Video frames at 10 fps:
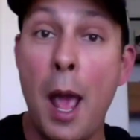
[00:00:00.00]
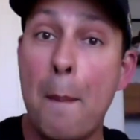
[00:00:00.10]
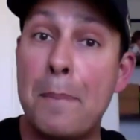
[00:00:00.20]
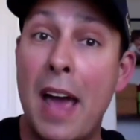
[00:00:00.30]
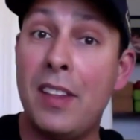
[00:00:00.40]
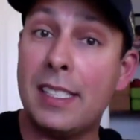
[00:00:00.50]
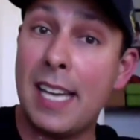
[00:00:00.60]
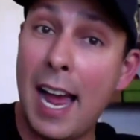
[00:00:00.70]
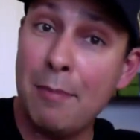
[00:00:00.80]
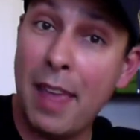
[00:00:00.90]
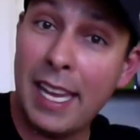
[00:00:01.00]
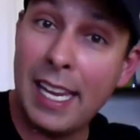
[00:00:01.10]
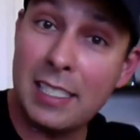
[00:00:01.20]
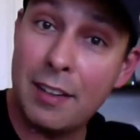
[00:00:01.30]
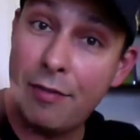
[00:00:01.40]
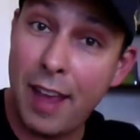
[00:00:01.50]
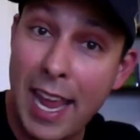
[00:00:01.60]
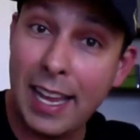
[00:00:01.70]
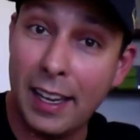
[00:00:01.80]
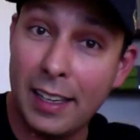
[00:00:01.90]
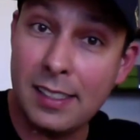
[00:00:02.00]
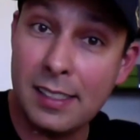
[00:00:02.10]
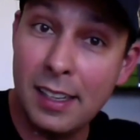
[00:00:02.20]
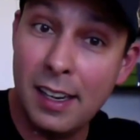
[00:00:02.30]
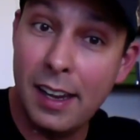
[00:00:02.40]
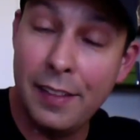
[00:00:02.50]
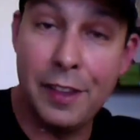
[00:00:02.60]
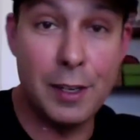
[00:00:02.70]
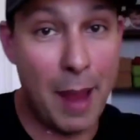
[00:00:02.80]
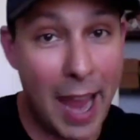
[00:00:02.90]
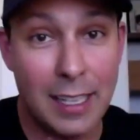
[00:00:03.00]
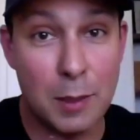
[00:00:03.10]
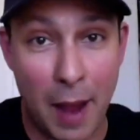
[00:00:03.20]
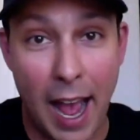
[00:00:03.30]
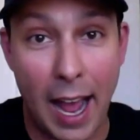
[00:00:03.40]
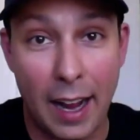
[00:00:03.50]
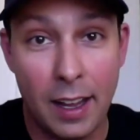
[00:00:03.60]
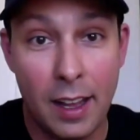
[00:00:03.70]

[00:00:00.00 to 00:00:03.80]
By the time they get to Vegas, the demand is back,